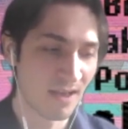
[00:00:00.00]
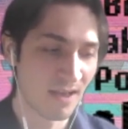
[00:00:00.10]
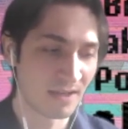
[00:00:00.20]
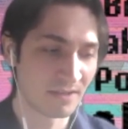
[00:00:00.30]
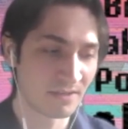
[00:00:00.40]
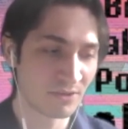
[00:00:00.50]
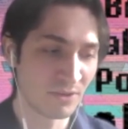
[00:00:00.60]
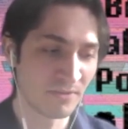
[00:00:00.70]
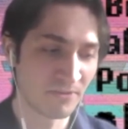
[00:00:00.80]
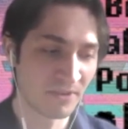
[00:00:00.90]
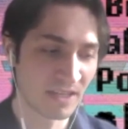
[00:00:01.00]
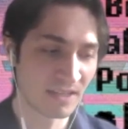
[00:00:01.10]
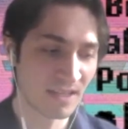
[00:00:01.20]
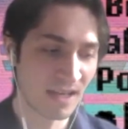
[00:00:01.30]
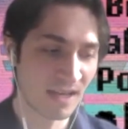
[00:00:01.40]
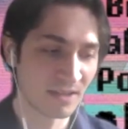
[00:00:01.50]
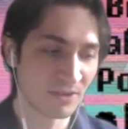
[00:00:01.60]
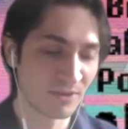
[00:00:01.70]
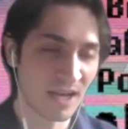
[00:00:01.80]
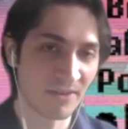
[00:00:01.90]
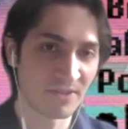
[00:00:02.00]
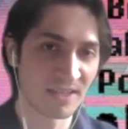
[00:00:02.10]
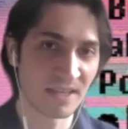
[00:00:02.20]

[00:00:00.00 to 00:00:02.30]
And do you think that you would have done